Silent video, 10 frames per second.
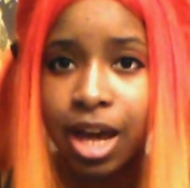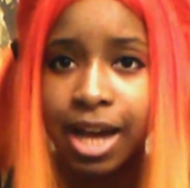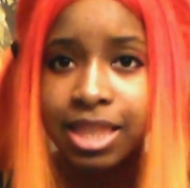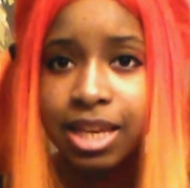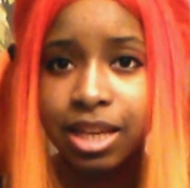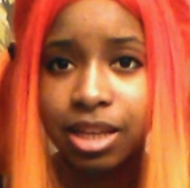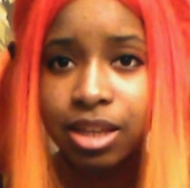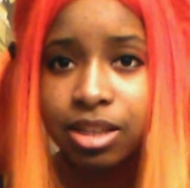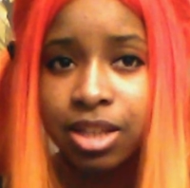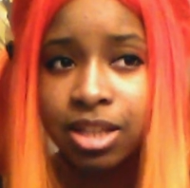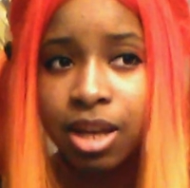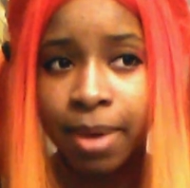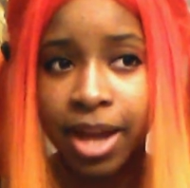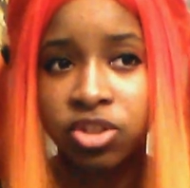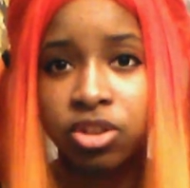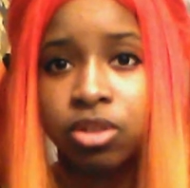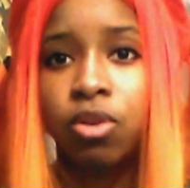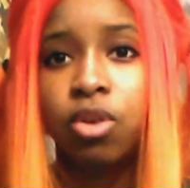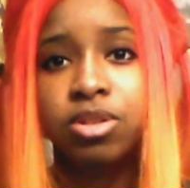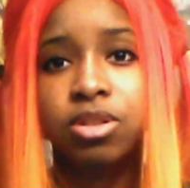I think Saitama actually
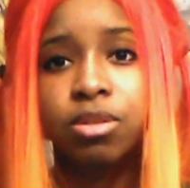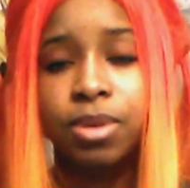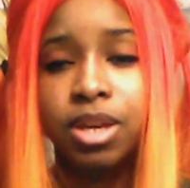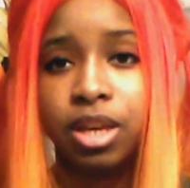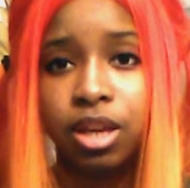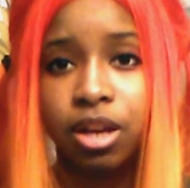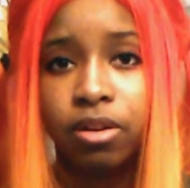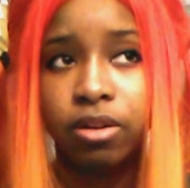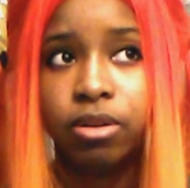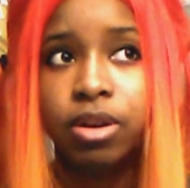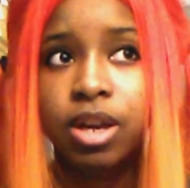grows into being a hero,